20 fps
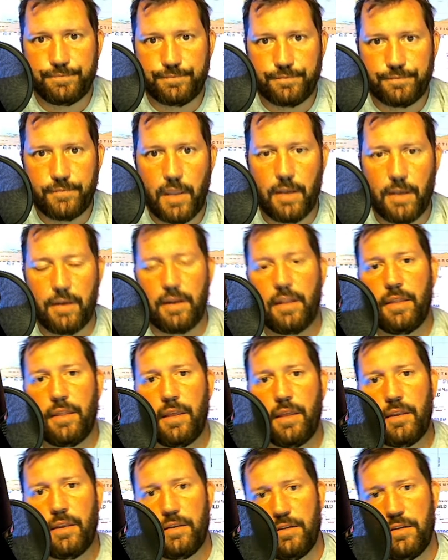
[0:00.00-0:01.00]

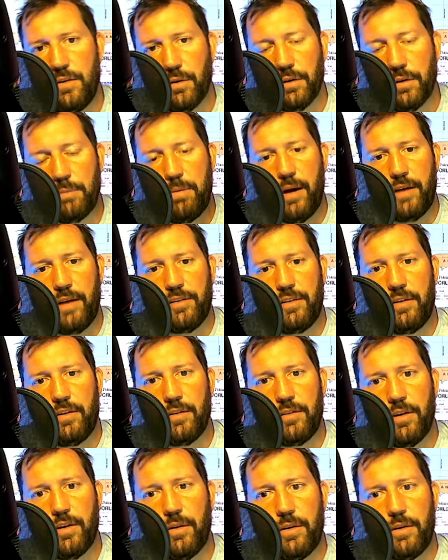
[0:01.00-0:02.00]
and you'll deposit
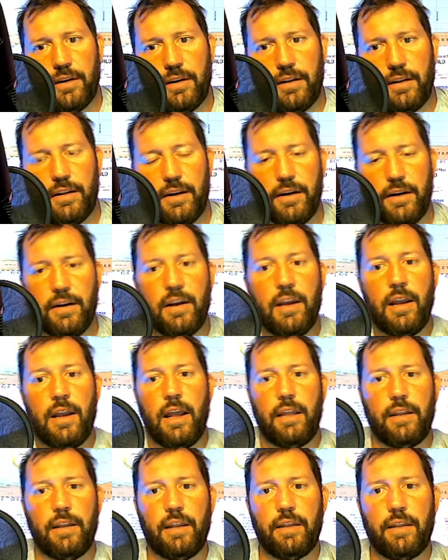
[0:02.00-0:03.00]
your token in there,
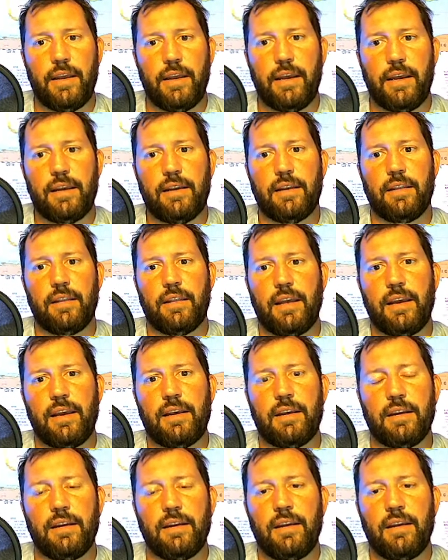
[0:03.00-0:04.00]
and then they
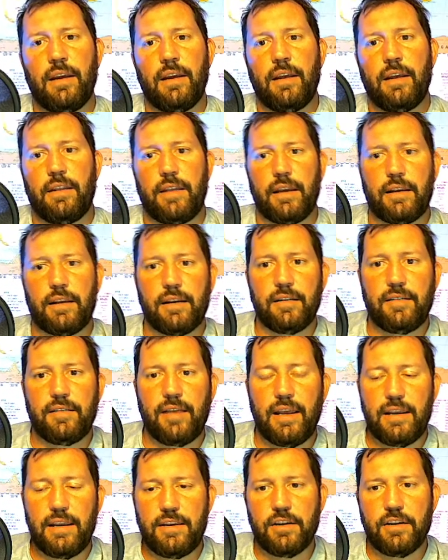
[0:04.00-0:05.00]
can
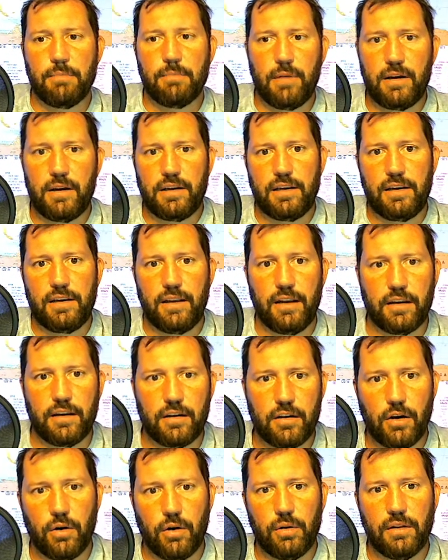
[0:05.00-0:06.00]
take your money and
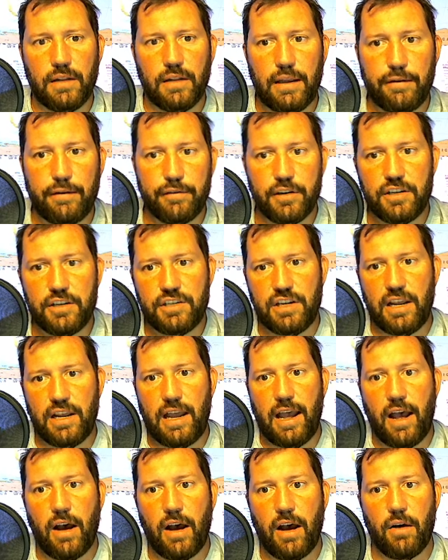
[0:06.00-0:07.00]
go leverage it
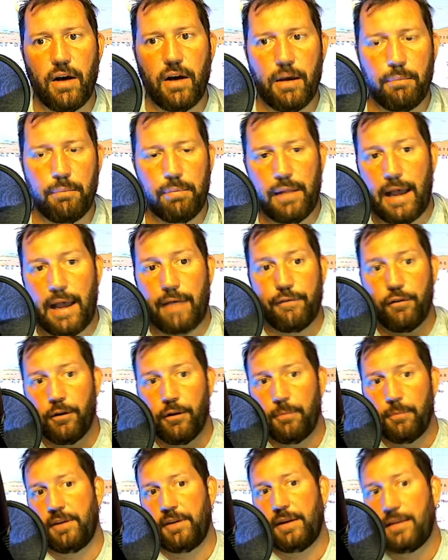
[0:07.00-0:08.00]
out on
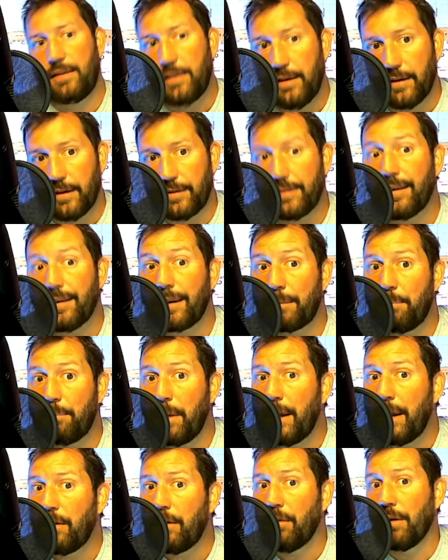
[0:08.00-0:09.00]
platforms like this. Like
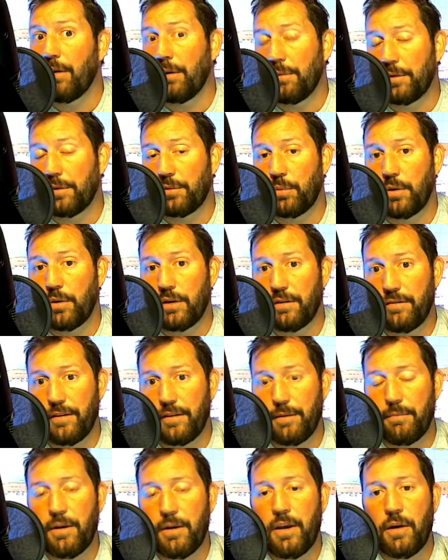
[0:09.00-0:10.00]
Bancor was one of
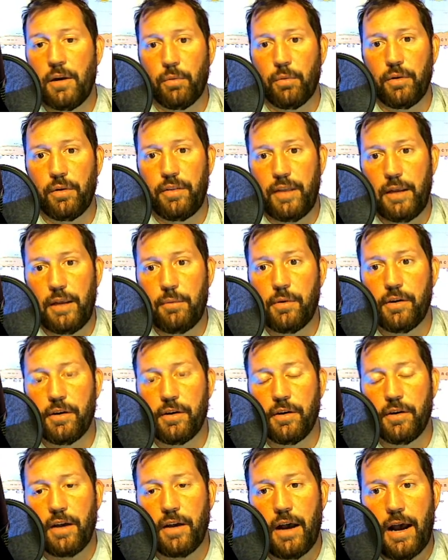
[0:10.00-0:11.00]
them, where they would
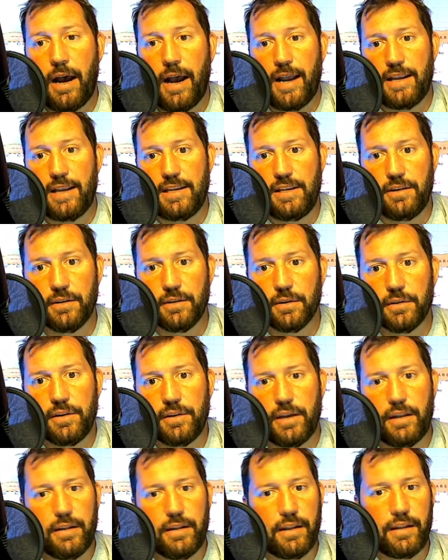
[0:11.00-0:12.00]
earn a high yield
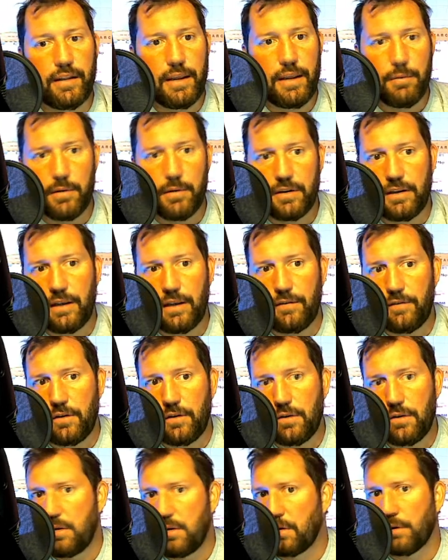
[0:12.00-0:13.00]
and then they would give
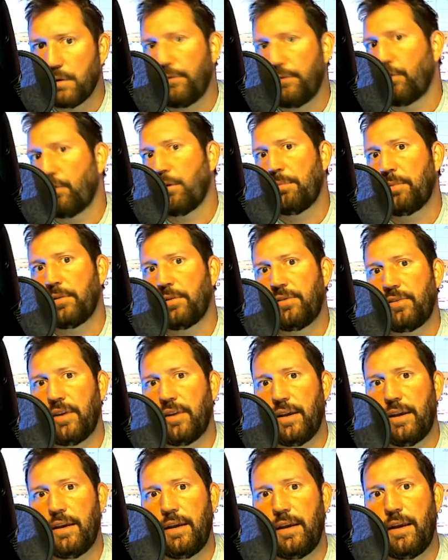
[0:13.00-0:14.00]
you your
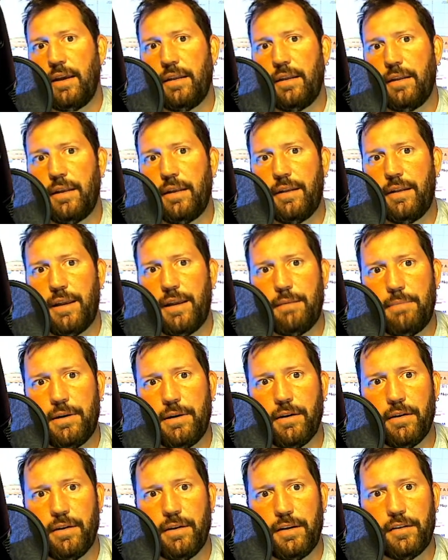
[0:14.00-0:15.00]
4%, and then they'd
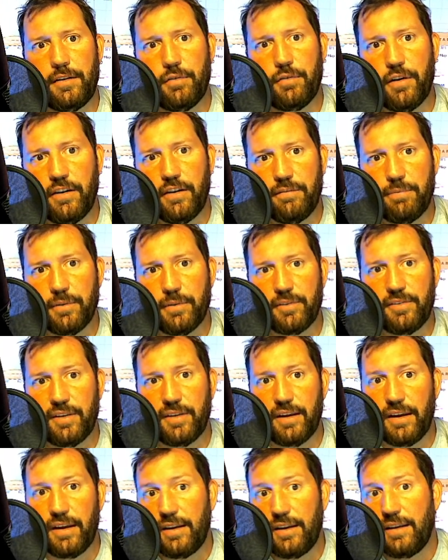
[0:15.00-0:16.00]
be earning
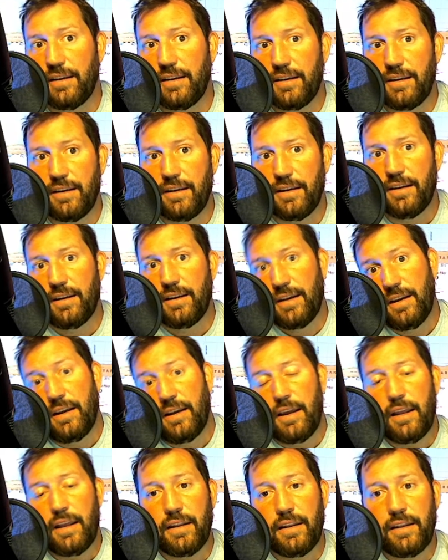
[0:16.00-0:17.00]
12%,
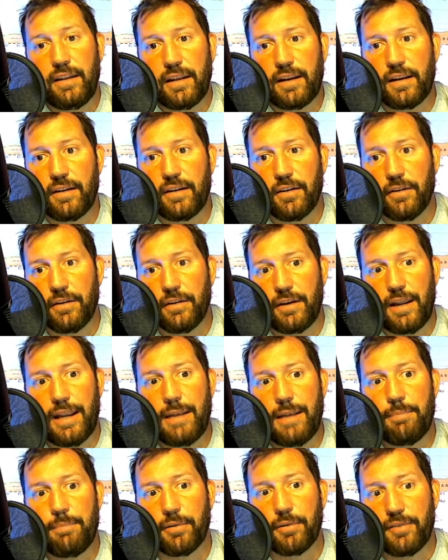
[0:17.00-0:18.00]
and then they could earn
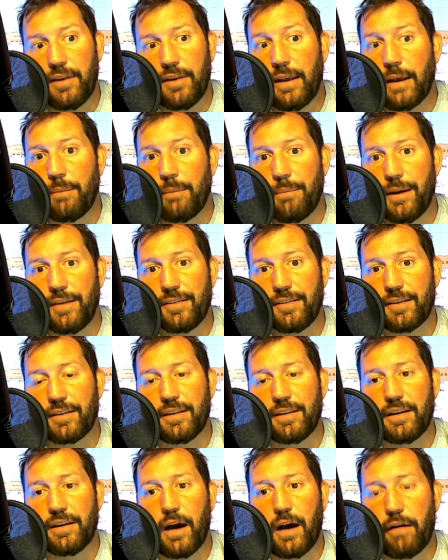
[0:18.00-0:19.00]
8%
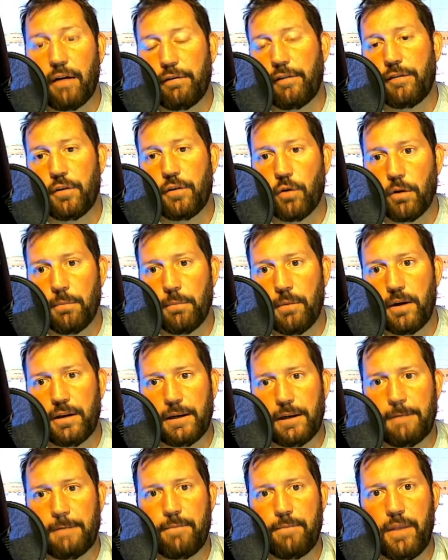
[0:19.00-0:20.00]
basically off of your
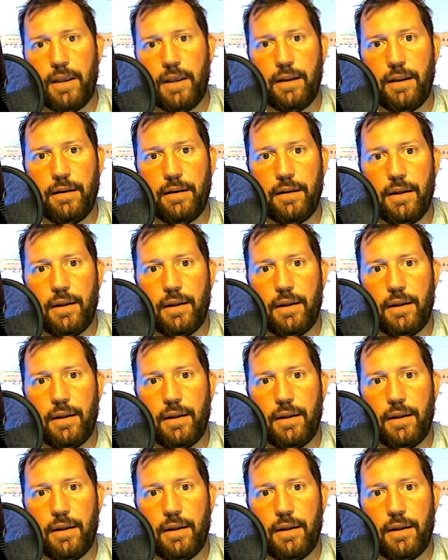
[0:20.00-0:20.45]
money. And